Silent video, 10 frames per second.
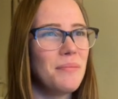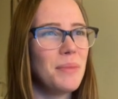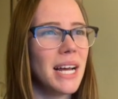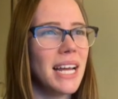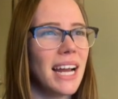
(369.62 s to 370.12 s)

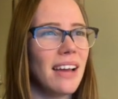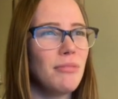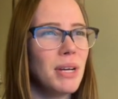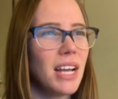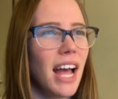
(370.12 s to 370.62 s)
But I've
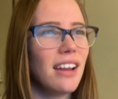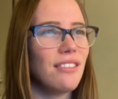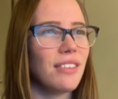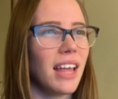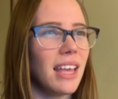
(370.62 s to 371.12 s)
put kind
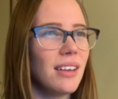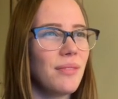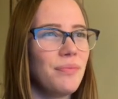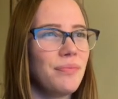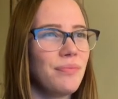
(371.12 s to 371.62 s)
of like
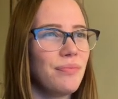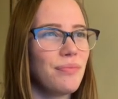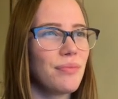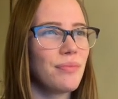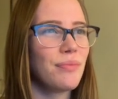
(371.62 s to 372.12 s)

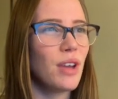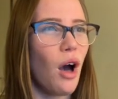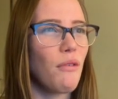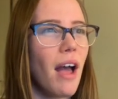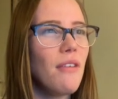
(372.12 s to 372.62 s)

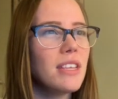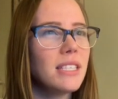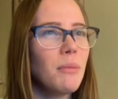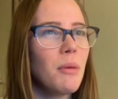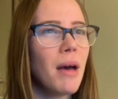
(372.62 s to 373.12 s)
around the
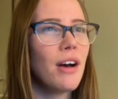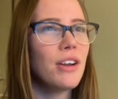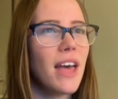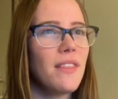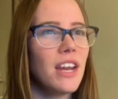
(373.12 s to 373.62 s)
same amount,
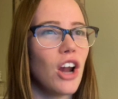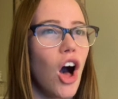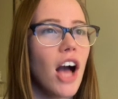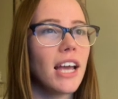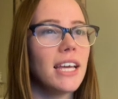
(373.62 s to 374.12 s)
and then in
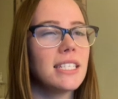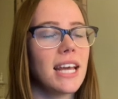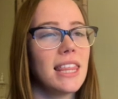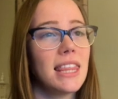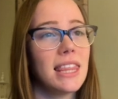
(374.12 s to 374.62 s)
August
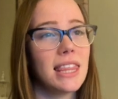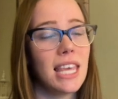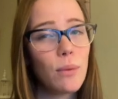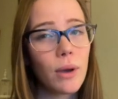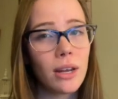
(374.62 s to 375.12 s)
I
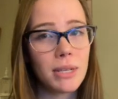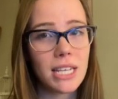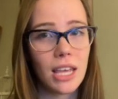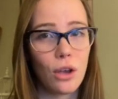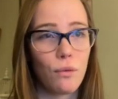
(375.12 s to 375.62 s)
think we're going to be
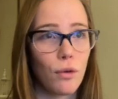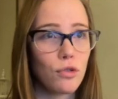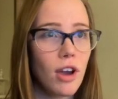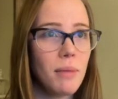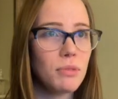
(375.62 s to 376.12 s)
taking a road
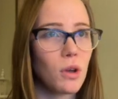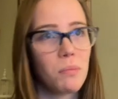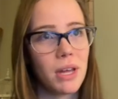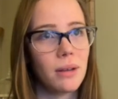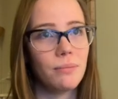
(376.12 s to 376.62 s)
trip, so I
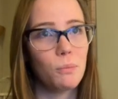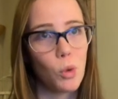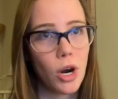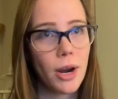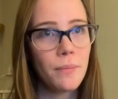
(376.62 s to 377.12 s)
put
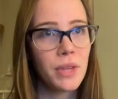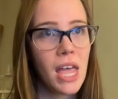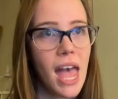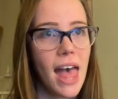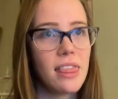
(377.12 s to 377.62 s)
more.
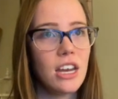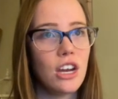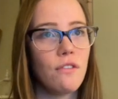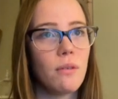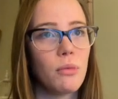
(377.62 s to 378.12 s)
And then in
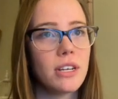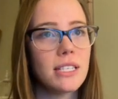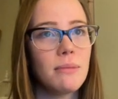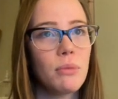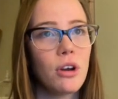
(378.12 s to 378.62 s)
November and
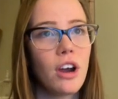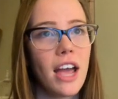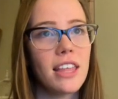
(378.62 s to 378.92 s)
December, I